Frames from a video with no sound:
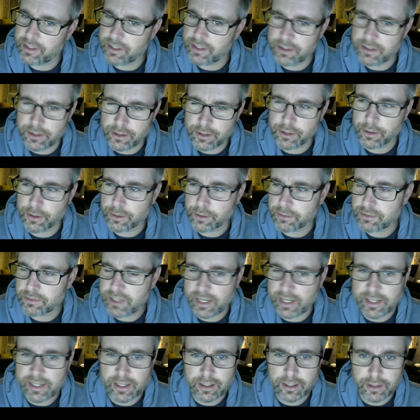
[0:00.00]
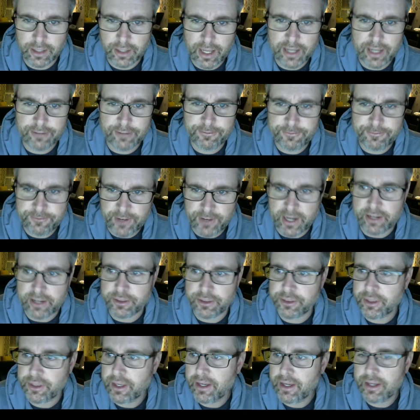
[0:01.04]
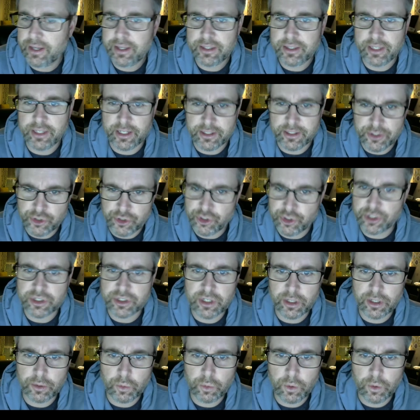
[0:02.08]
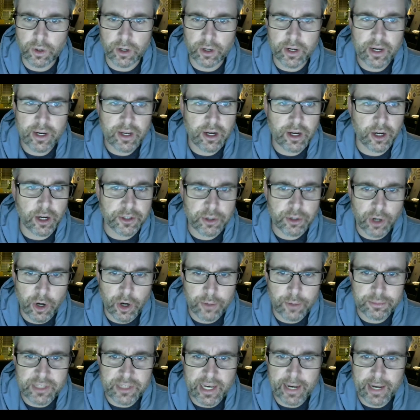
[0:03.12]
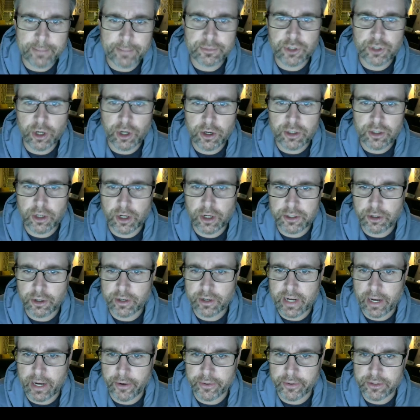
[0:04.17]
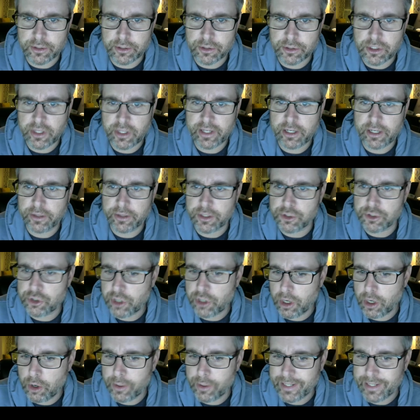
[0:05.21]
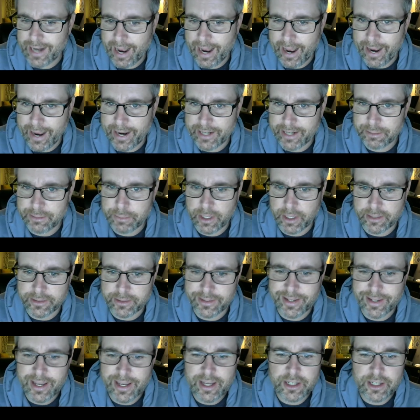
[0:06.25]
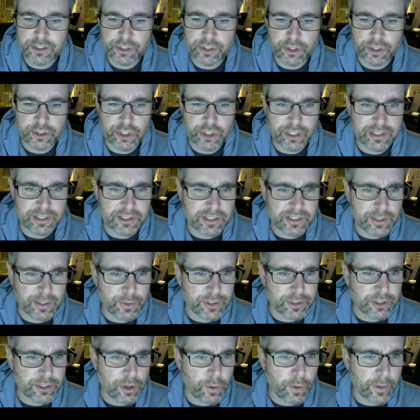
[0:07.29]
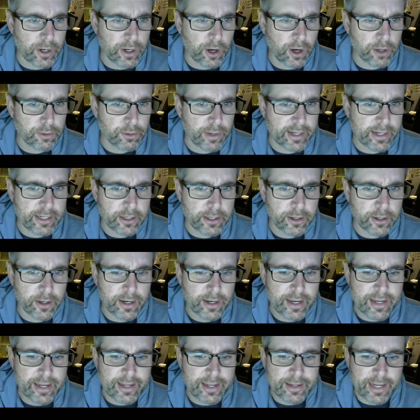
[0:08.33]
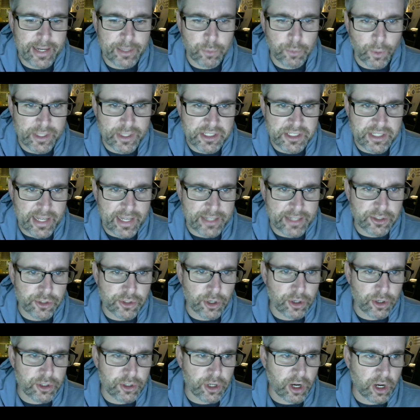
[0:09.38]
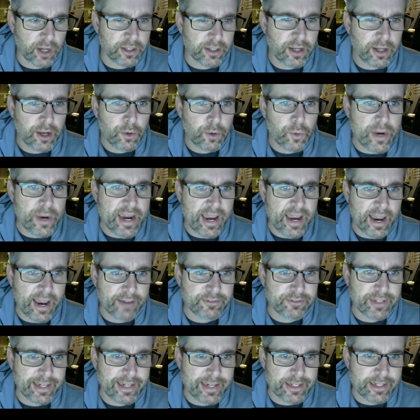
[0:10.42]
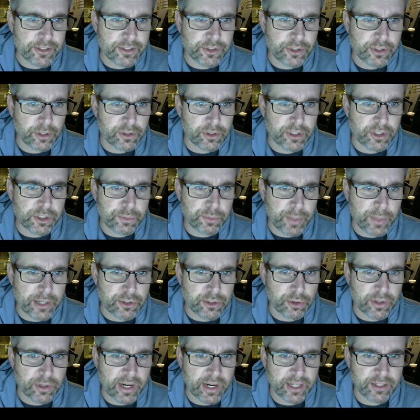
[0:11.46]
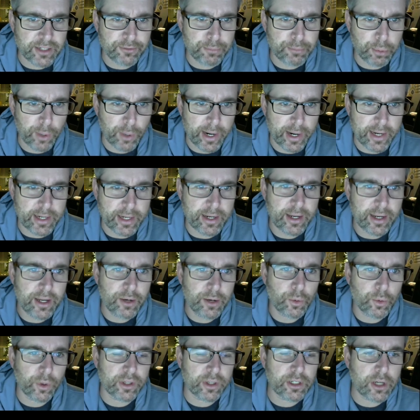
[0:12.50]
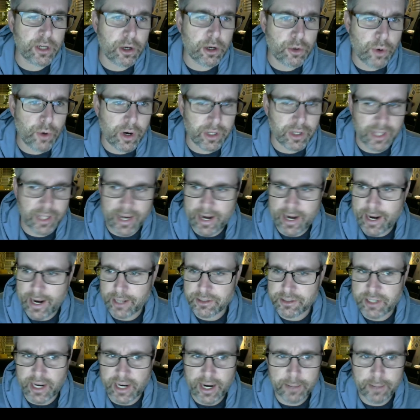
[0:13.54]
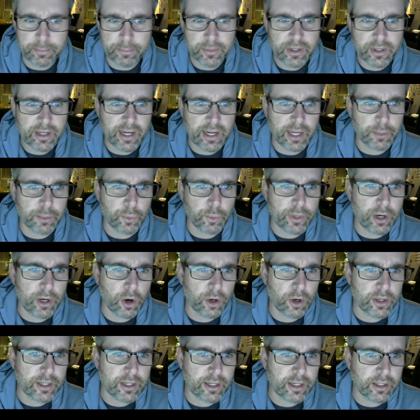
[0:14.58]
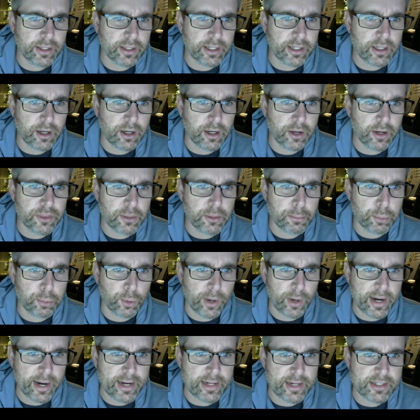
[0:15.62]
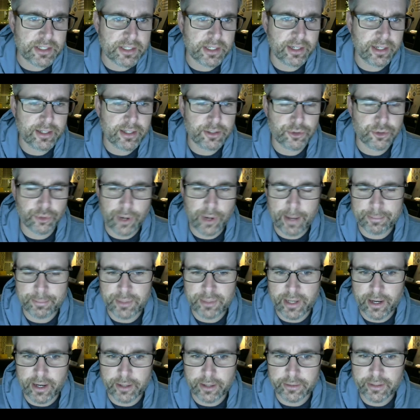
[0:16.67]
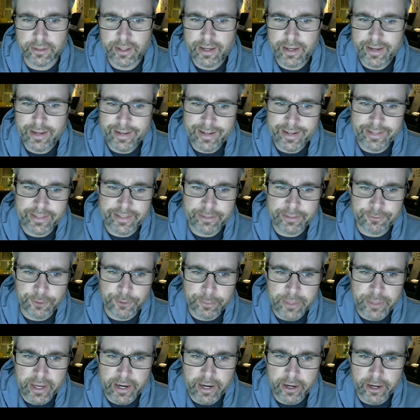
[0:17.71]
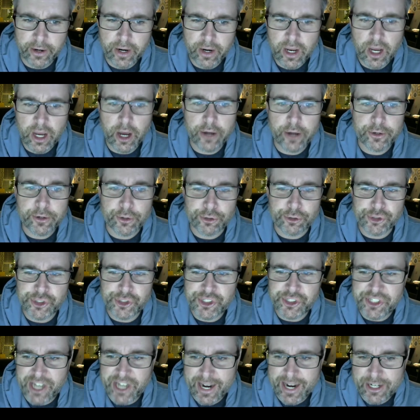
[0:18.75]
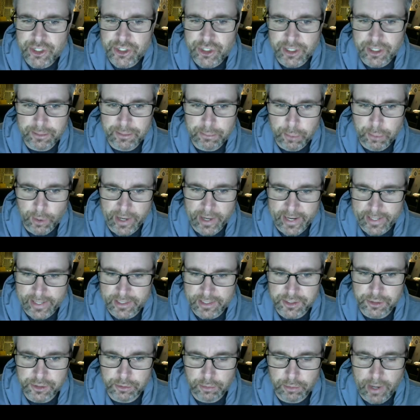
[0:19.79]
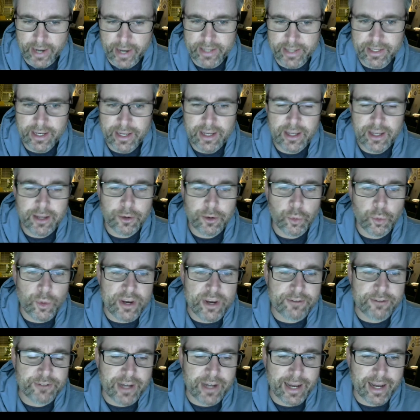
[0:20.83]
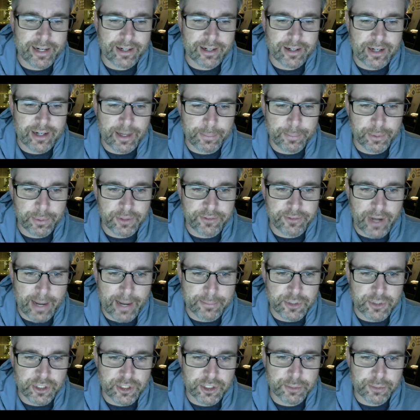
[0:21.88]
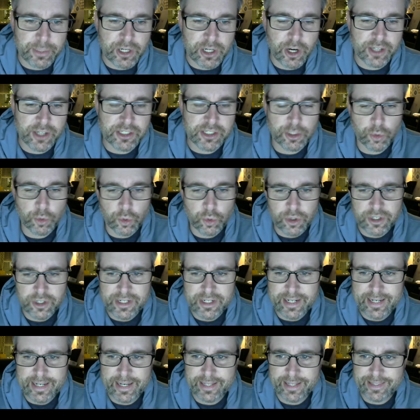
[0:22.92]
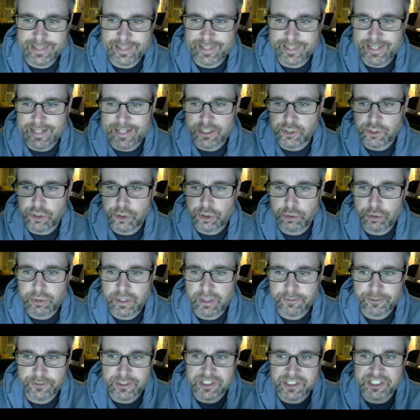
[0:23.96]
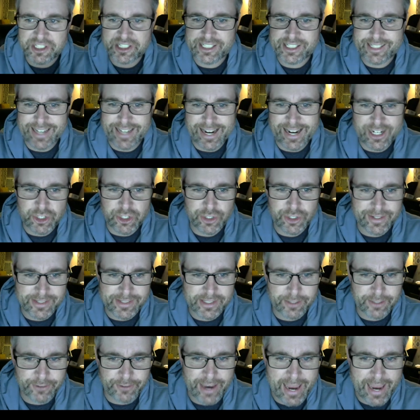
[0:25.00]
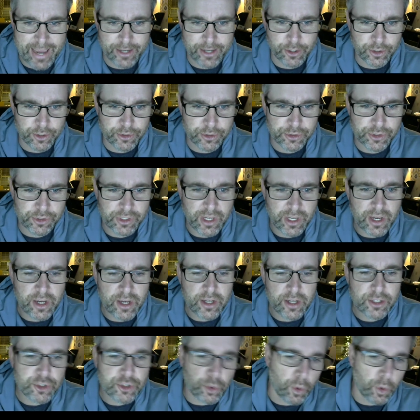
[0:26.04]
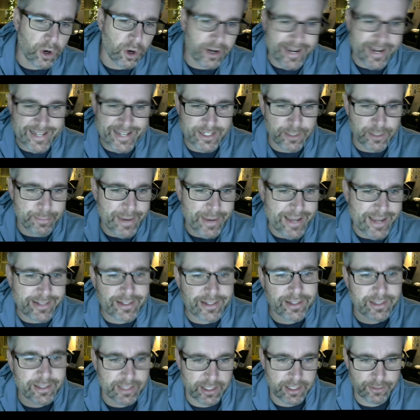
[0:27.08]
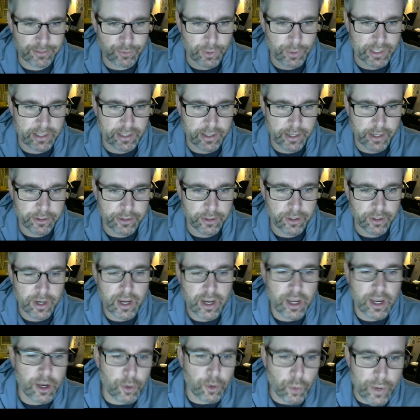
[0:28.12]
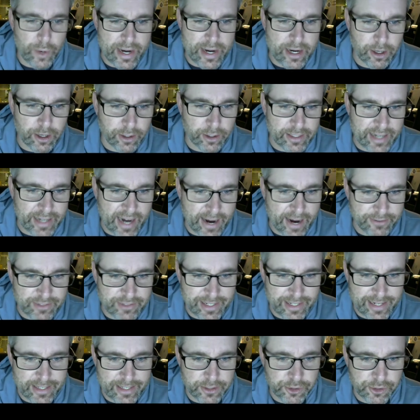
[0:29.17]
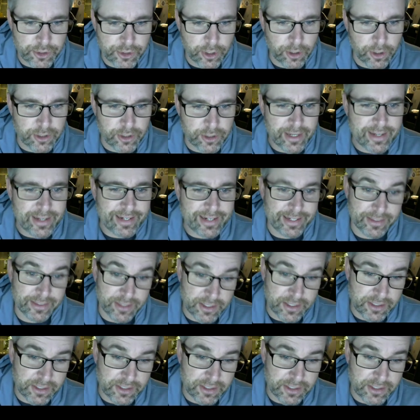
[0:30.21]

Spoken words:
you're taking a lot of faith that it's just going to work. On your home tab, turn on your characters, click on the show and hide button so that you can see what's going on right here. And once that's turned on, we have to insert a special kind of break. We're going to go to our layout tab and we are going to click on the breaks drop down. And then from there, under section breaks, right? We've got a couple of options because in order to get these 2 different sections of headers to work independently of one another, we are going to have to insert, in this